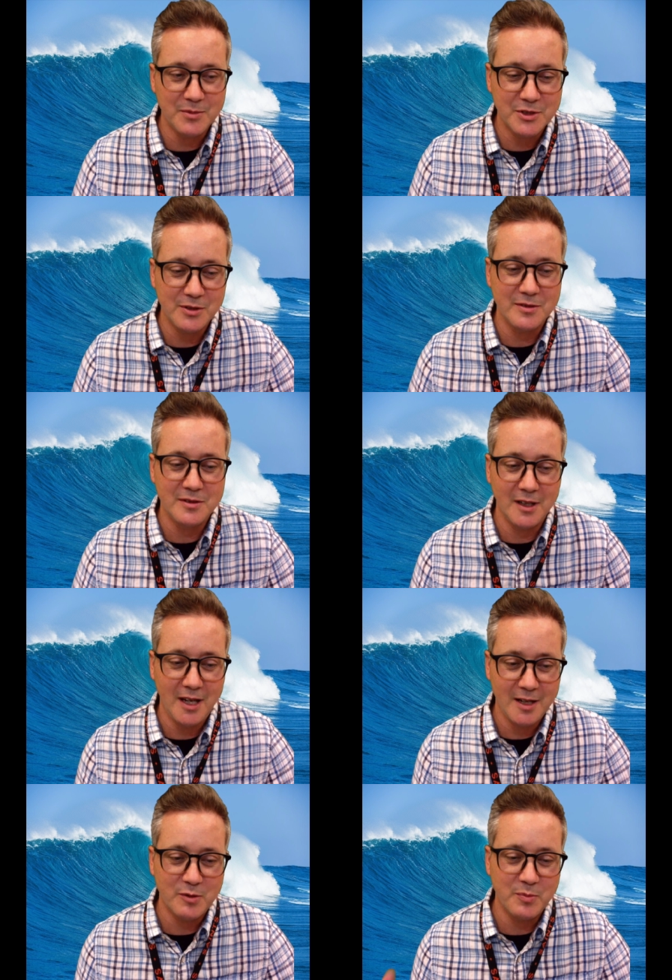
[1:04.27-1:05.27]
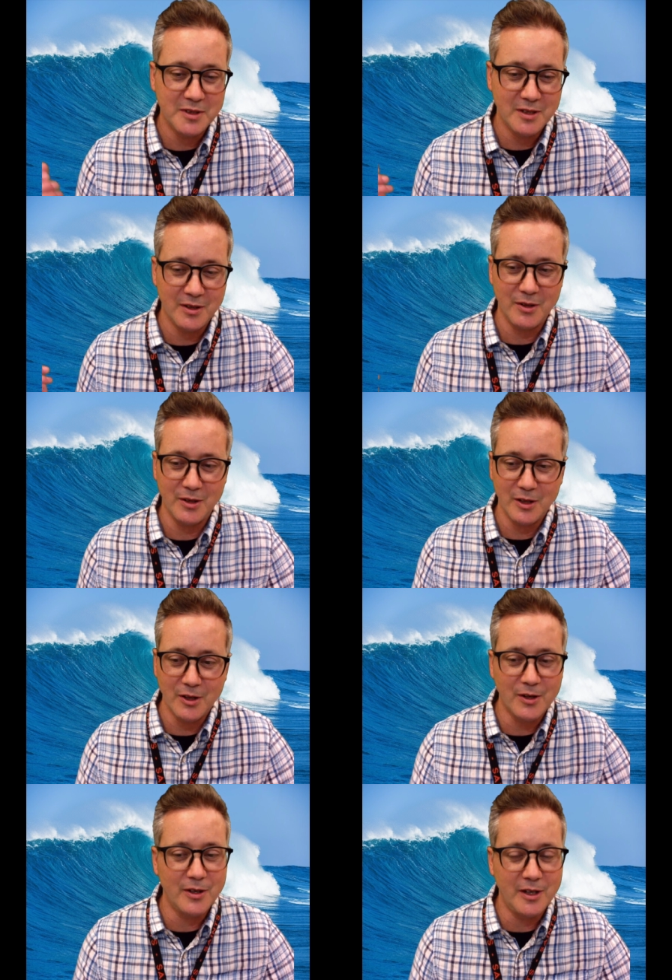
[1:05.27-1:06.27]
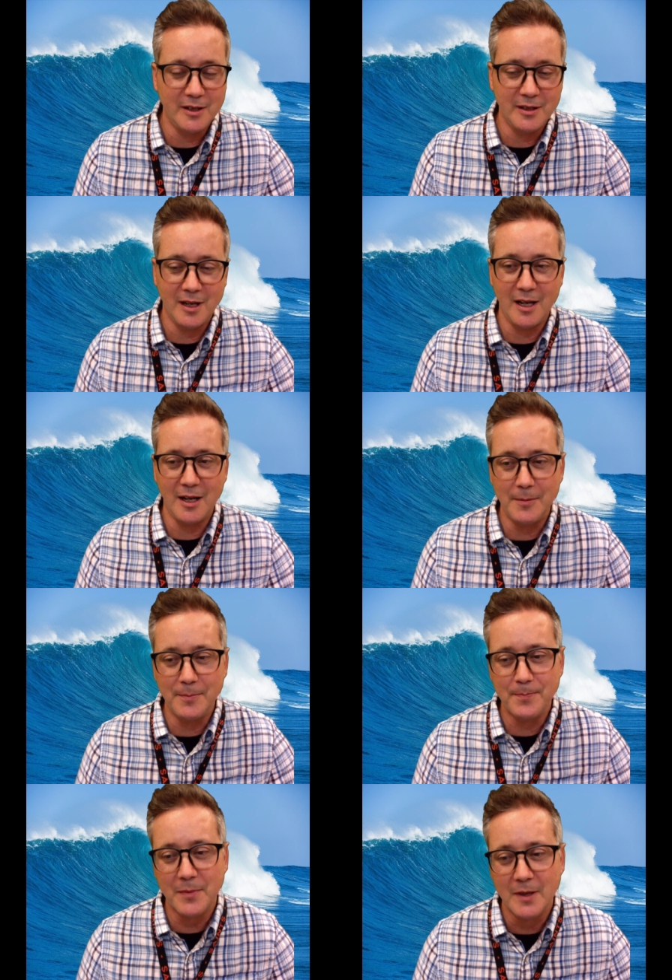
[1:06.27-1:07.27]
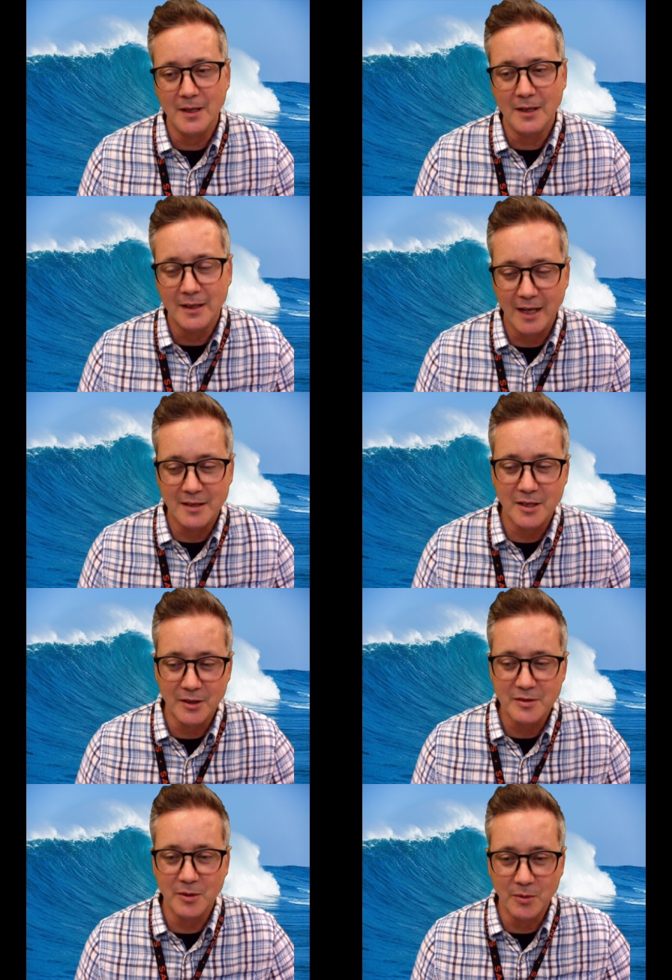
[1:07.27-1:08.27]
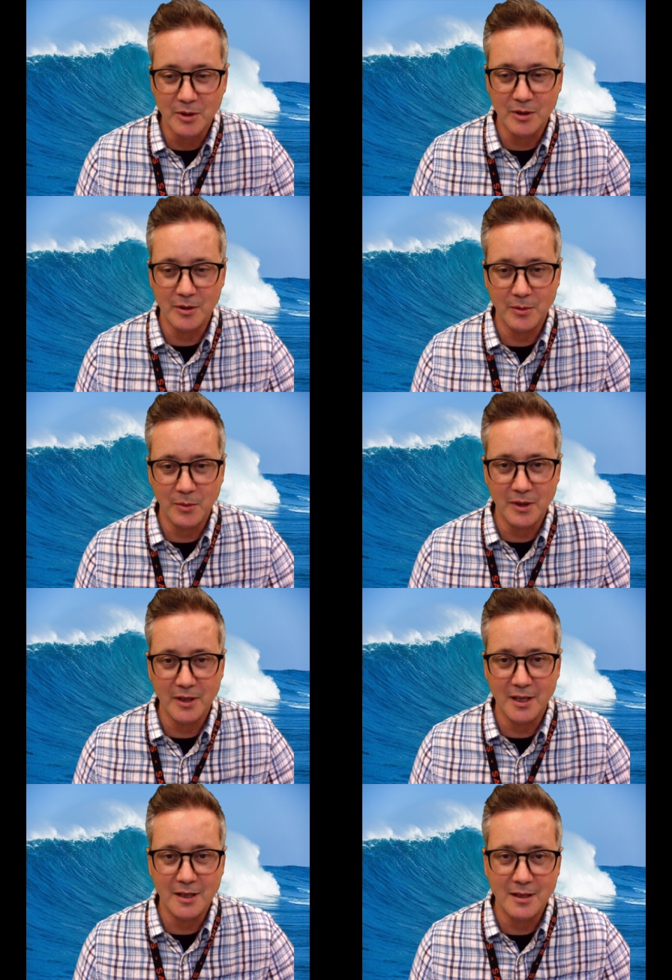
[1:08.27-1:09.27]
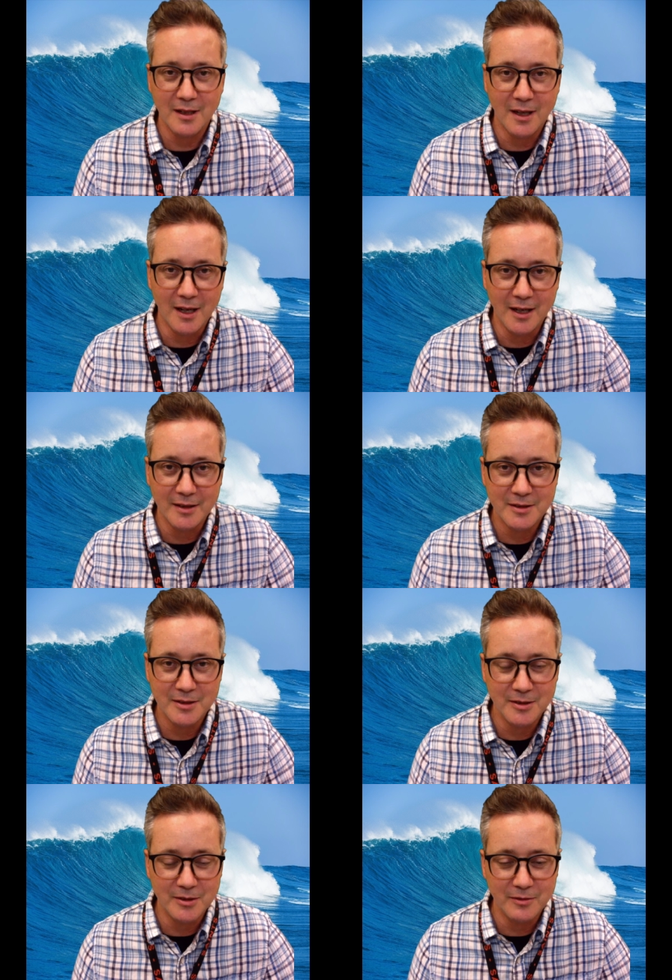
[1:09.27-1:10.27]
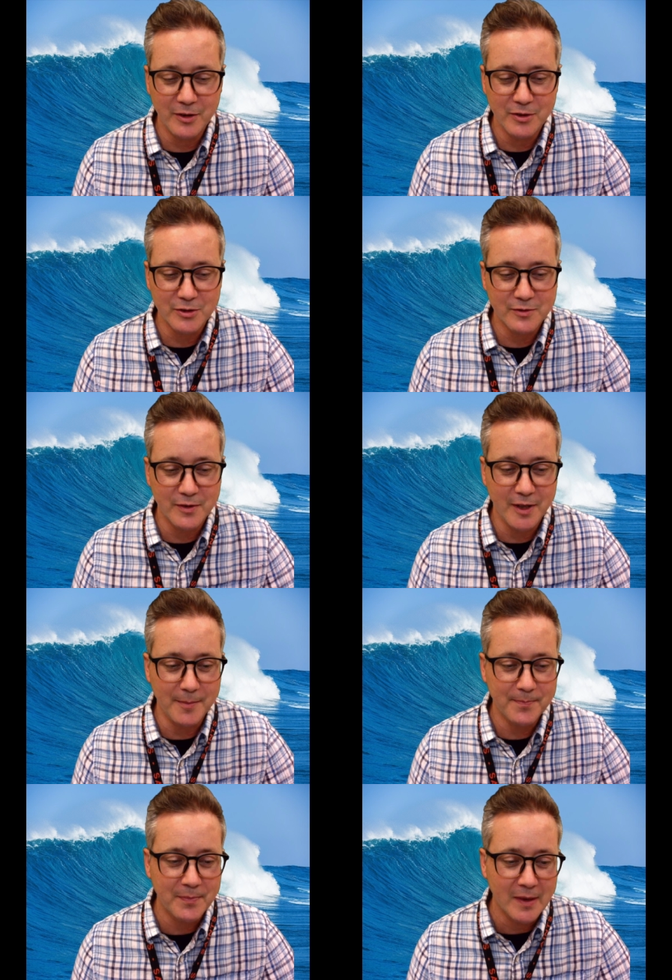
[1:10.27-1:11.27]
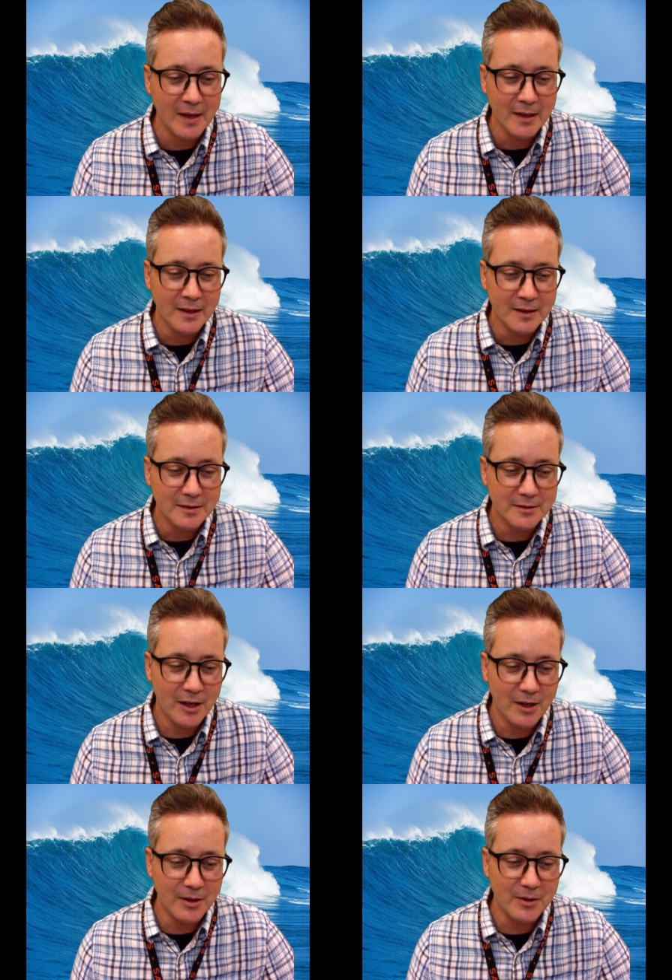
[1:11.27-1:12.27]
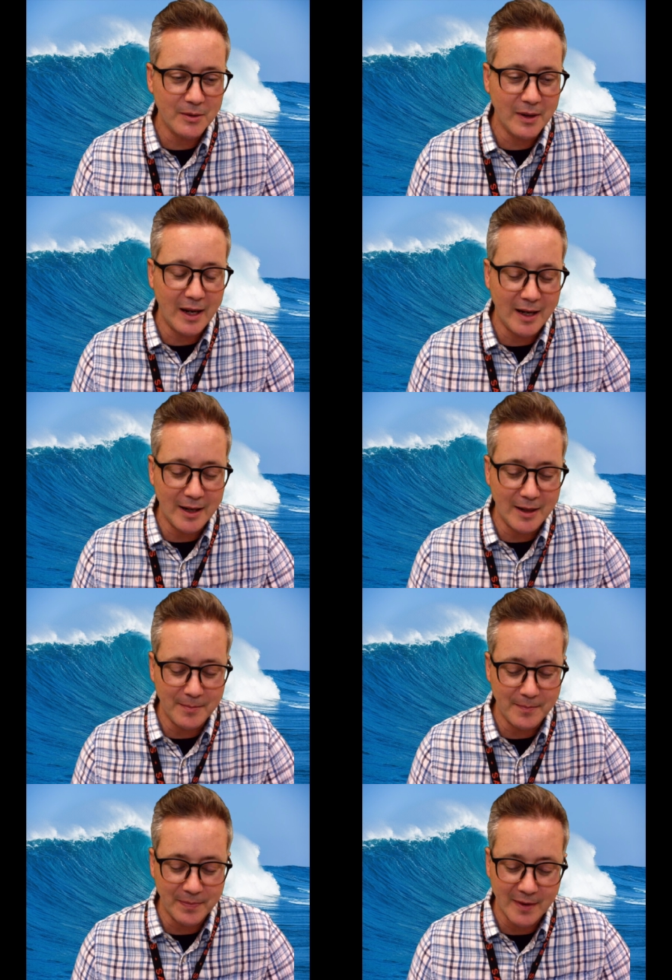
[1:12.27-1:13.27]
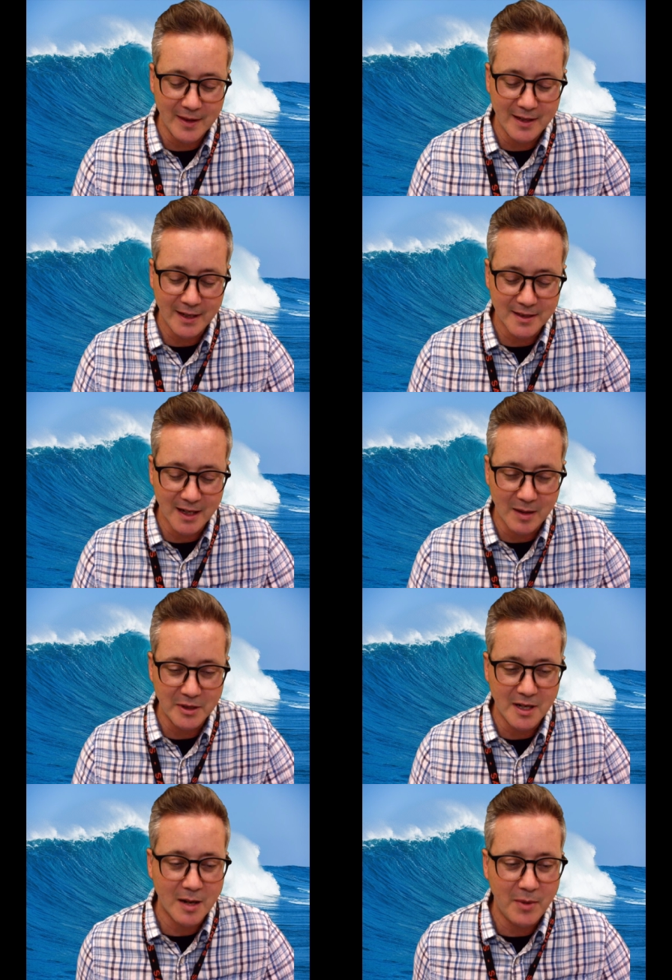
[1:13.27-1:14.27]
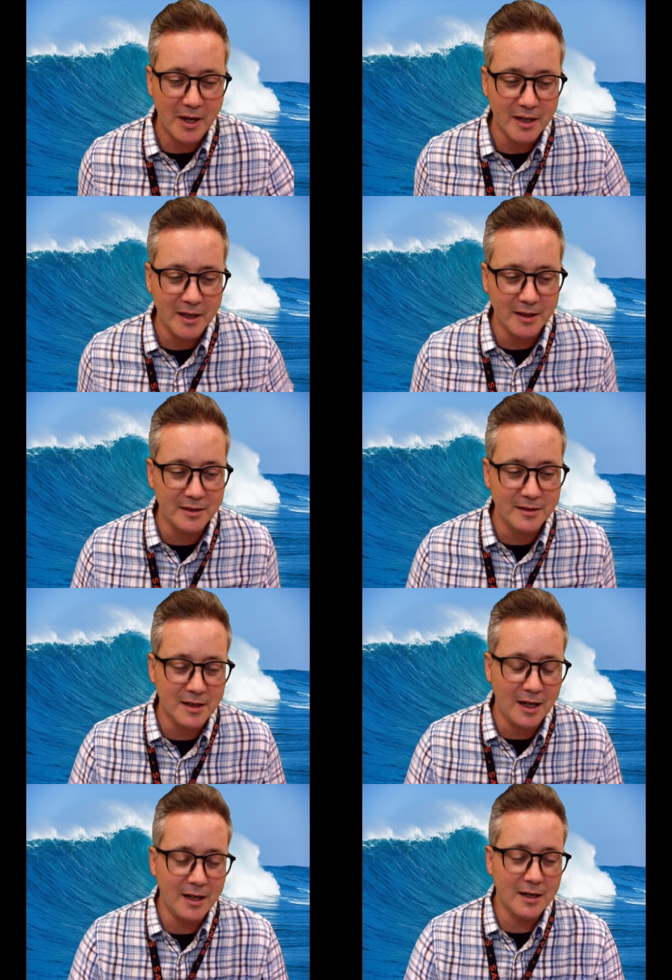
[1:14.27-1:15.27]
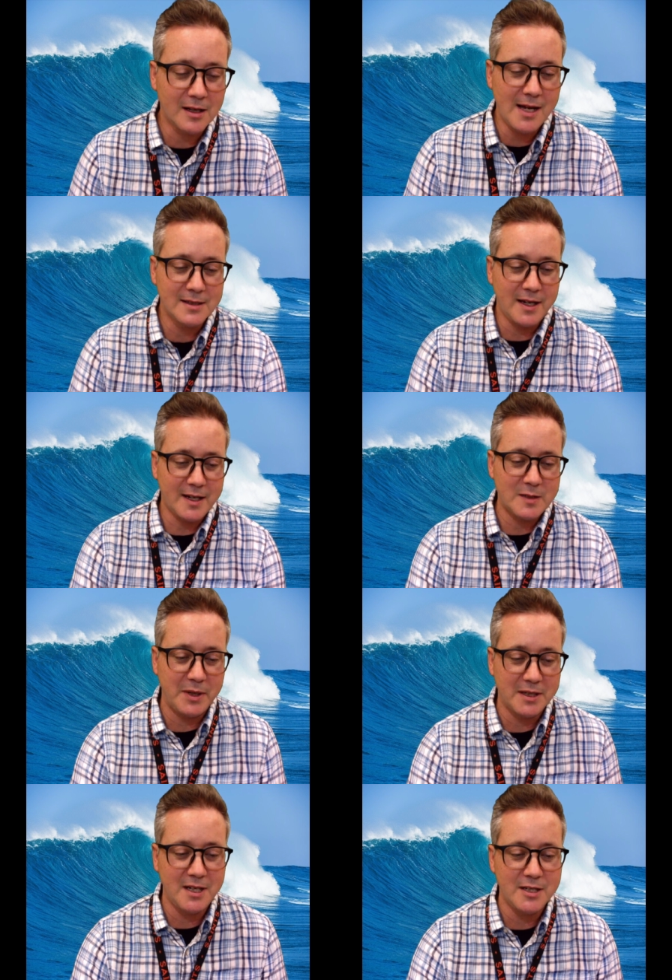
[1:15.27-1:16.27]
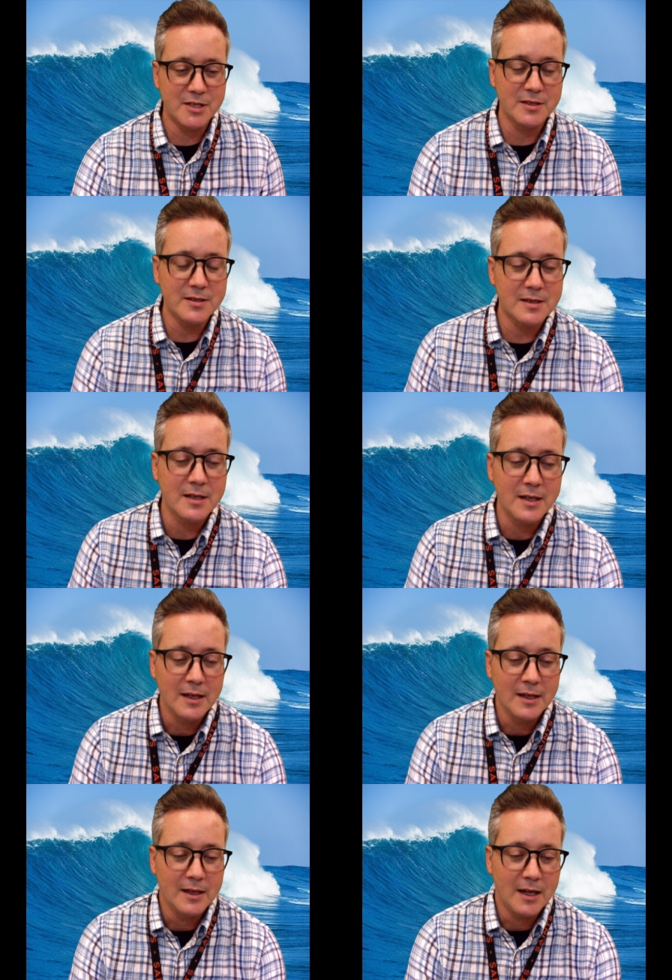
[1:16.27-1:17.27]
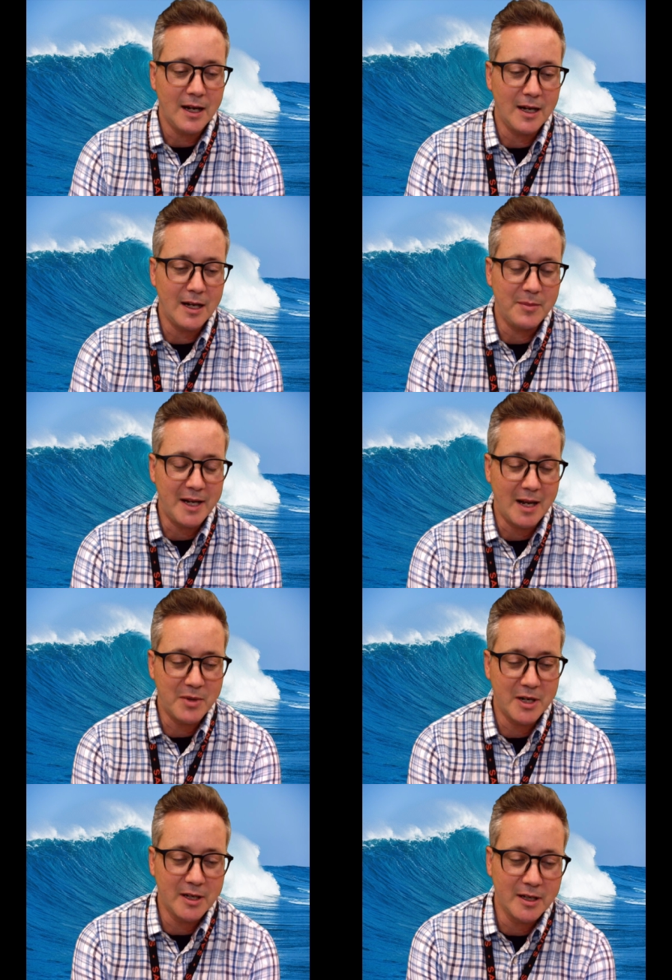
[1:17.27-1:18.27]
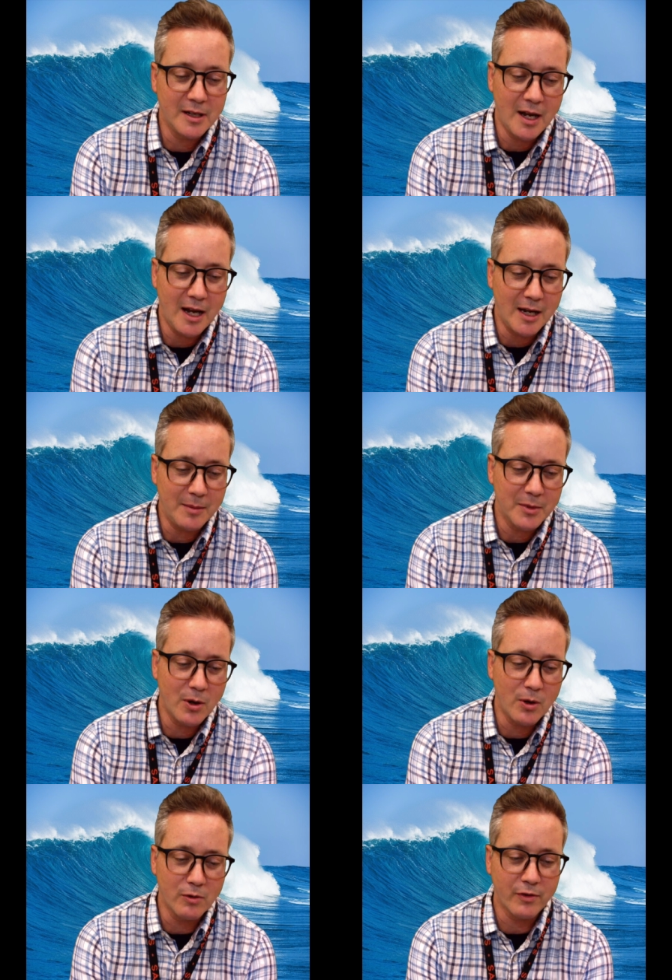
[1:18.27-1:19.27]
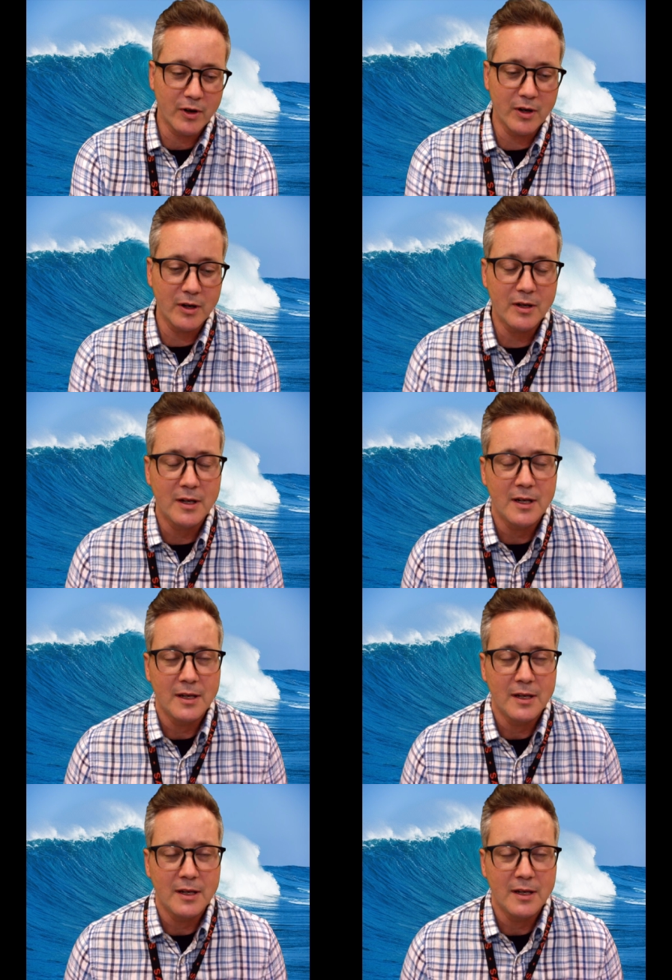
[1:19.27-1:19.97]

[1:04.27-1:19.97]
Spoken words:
students engage with material and learn and gain skills that will lead to futures for them. So the next thing I'm going to talk about is class expectations, and I'm going to go over